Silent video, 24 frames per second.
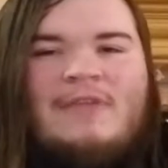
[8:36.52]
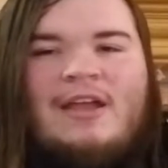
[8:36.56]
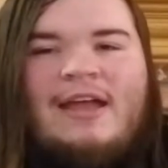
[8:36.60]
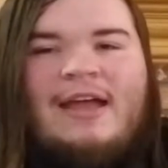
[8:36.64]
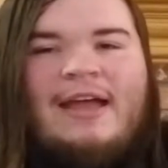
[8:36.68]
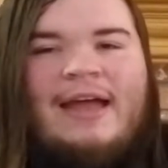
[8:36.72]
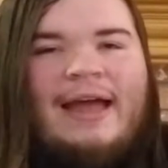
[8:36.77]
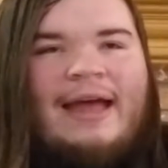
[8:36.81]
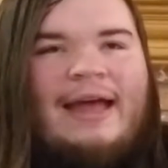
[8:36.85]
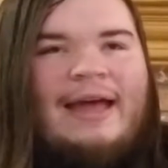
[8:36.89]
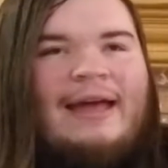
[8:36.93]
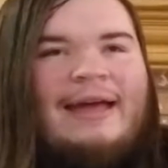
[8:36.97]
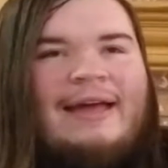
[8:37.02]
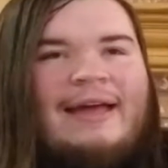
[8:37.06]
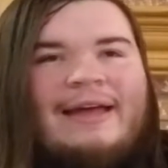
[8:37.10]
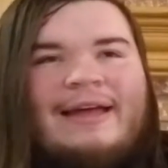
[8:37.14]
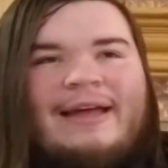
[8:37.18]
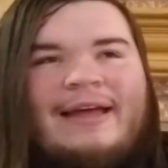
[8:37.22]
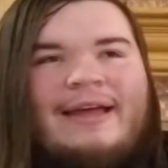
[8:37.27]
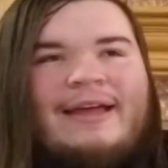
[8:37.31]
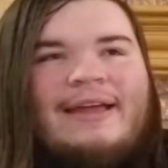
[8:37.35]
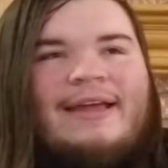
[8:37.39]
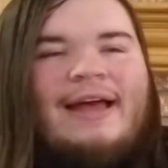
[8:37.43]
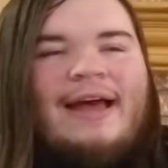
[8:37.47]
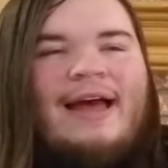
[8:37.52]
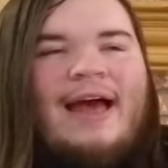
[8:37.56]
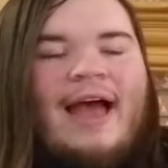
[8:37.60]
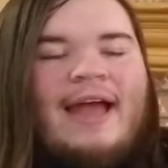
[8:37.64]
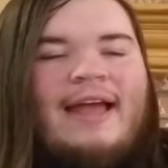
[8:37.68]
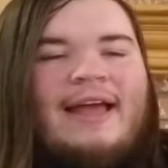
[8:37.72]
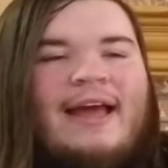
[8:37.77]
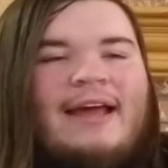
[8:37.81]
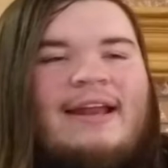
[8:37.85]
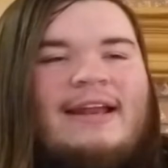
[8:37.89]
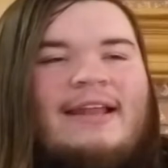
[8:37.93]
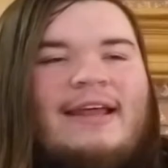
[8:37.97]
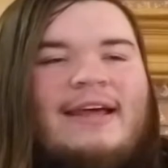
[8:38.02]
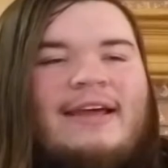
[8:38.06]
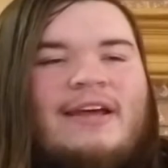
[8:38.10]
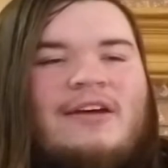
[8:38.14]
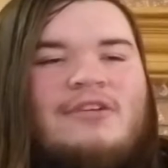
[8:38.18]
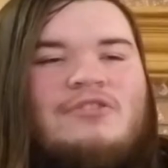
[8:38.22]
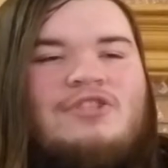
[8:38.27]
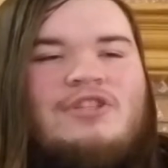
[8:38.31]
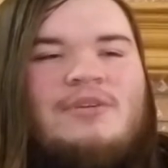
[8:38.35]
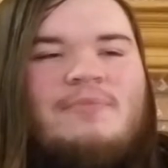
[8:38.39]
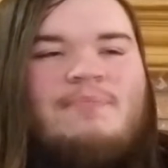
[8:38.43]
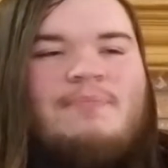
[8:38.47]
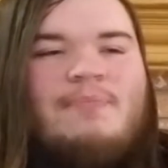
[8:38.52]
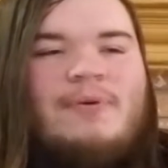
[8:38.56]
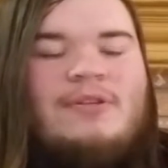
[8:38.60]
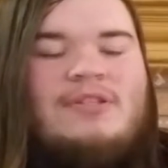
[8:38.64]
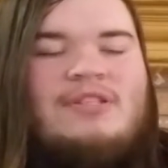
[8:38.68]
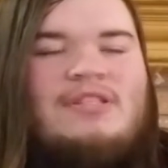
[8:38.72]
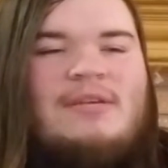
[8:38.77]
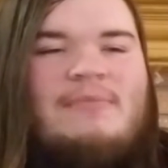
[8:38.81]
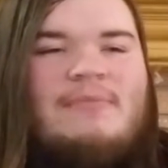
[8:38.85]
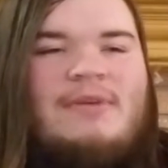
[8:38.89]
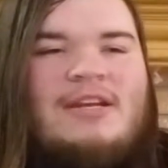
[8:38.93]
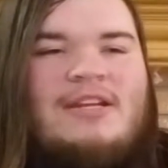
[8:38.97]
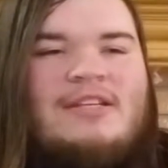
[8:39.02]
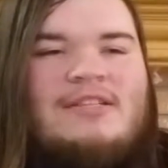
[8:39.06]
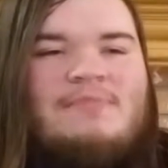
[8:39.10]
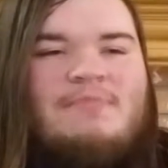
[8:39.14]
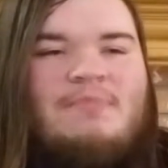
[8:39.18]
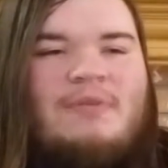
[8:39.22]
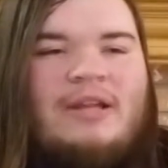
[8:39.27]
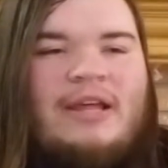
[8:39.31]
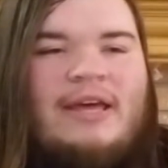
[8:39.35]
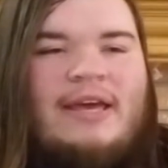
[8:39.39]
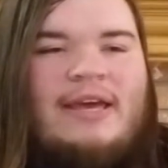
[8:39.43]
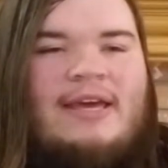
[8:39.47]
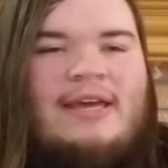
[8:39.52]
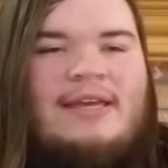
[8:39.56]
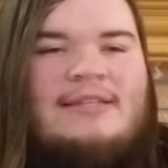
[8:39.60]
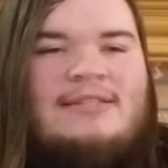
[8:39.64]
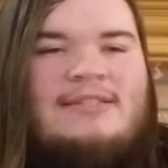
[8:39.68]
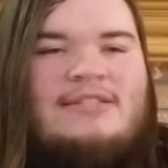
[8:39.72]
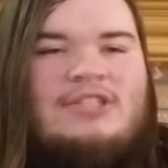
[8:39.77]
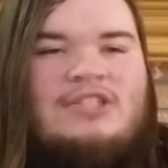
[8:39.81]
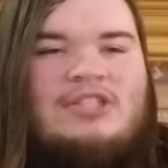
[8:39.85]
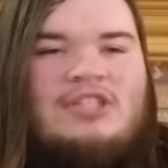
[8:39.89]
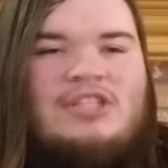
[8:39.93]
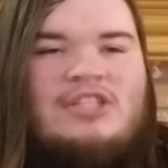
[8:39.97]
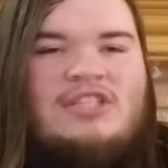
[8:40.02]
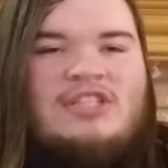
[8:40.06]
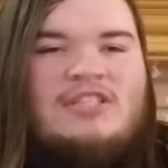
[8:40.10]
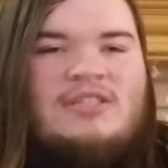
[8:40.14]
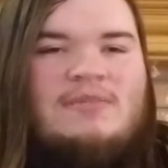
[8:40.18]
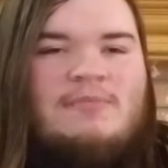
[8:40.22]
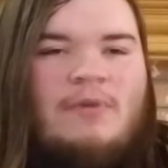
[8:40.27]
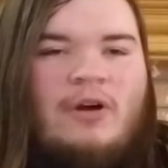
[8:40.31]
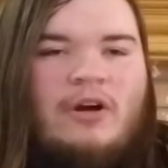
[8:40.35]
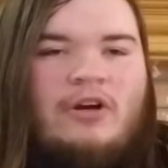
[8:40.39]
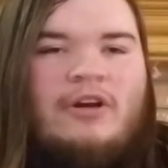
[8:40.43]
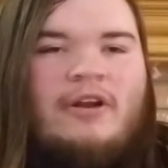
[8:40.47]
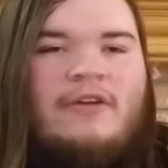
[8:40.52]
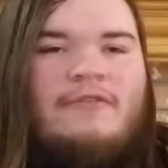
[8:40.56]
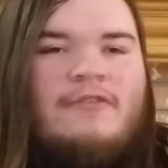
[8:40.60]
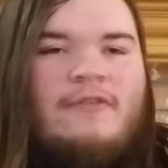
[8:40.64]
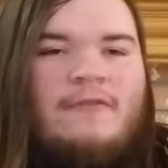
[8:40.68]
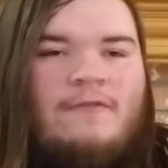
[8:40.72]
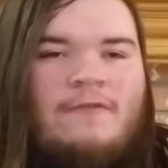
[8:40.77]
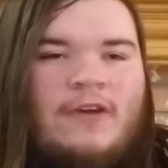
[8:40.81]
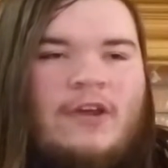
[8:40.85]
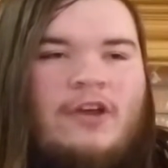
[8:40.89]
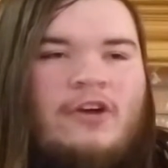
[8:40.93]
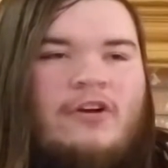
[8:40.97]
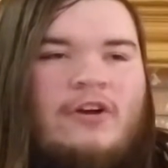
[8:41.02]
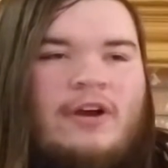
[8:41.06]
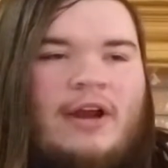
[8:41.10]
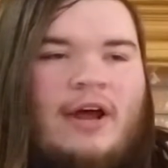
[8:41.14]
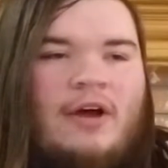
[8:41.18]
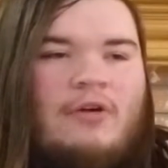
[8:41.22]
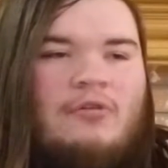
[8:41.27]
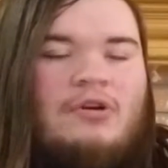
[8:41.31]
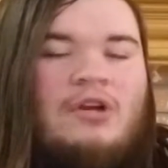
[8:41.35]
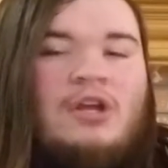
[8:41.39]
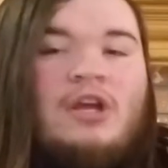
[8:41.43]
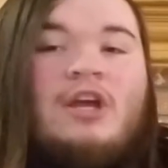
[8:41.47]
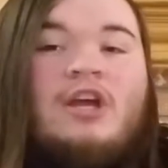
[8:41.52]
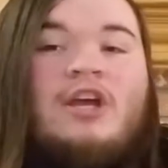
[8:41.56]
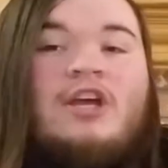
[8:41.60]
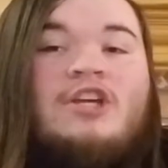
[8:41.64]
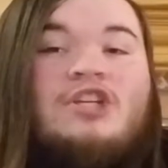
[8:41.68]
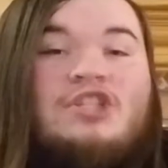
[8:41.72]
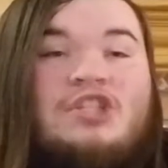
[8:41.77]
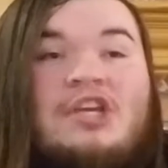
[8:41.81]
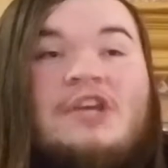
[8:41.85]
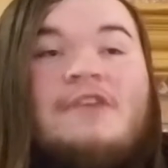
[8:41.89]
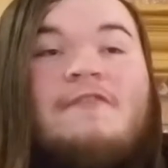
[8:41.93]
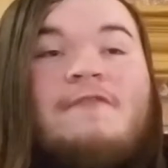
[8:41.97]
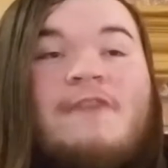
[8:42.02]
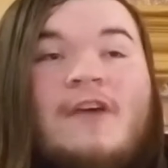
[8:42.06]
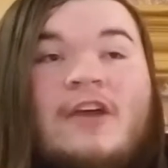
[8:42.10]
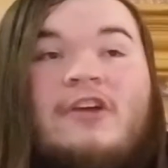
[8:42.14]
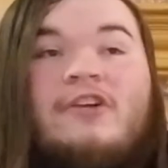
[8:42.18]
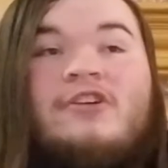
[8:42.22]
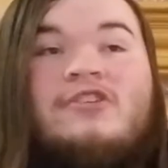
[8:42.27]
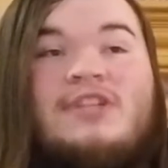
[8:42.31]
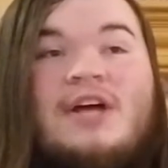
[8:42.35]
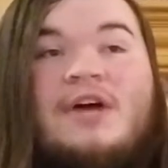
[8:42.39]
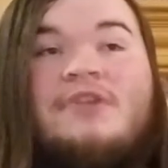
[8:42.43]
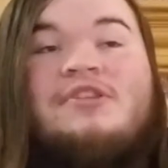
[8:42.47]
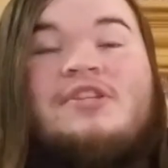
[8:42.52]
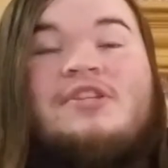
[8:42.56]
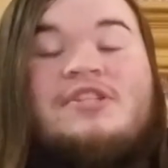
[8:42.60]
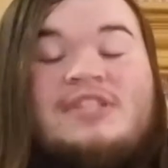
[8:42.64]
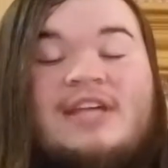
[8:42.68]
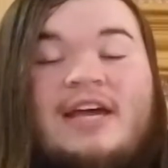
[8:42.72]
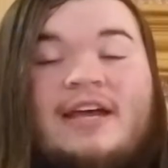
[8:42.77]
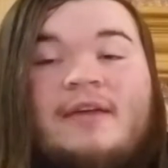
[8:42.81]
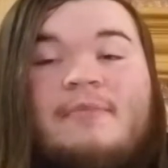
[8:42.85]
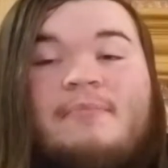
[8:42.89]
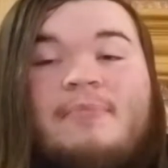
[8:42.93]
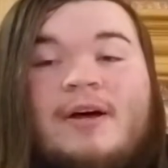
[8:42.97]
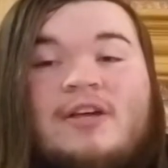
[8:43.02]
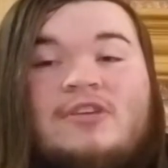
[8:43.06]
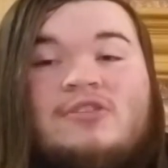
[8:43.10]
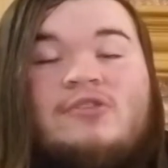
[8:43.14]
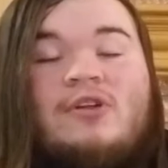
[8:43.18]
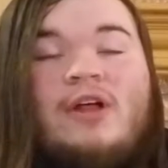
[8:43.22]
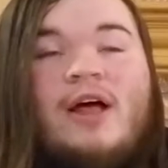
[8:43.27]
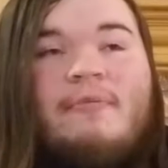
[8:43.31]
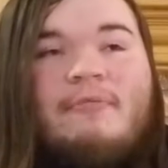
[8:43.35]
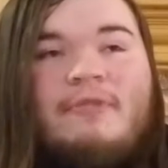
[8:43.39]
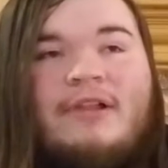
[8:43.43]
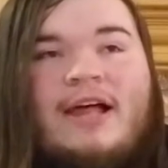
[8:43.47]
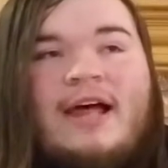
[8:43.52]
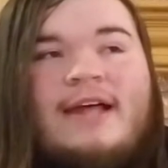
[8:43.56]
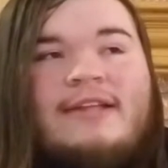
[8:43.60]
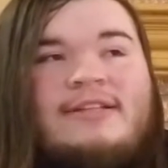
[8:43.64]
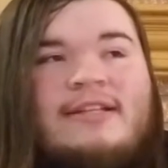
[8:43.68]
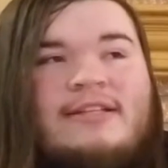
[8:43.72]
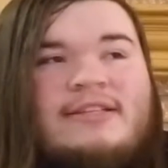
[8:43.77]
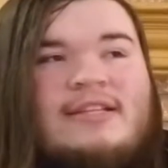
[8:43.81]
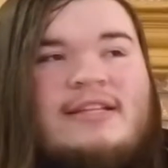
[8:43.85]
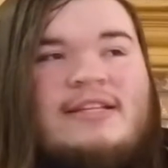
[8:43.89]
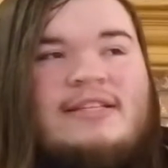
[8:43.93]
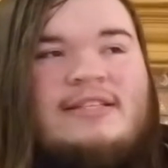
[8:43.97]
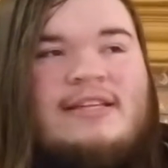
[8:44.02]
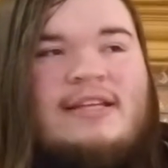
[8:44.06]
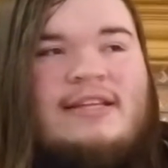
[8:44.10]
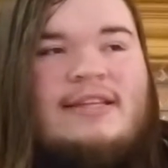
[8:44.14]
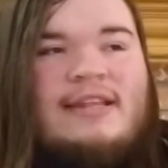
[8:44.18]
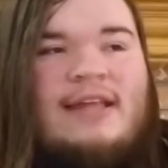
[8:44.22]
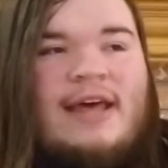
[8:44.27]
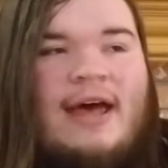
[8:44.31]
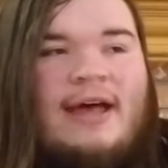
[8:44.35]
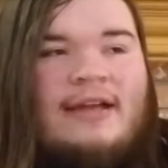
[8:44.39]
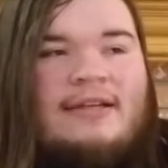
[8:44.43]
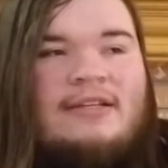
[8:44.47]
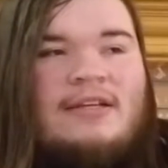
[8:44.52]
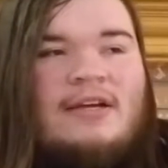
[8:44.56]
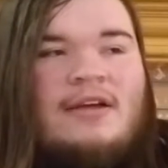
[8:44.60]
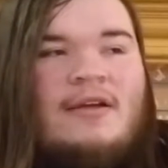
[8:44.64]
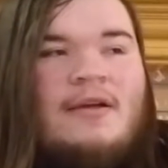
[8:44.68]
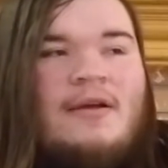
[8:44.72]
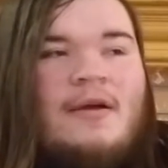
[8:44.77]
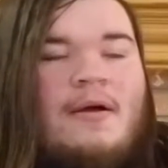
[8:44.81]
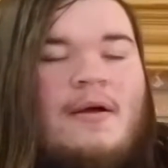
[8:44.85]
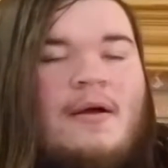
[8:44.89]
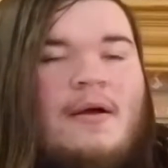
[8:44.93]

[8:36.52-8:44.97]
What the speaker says: I kind of like how she puts him in his place. She's smart enough to figure it out. She figures out the second puzzle. I'm glad that they did that.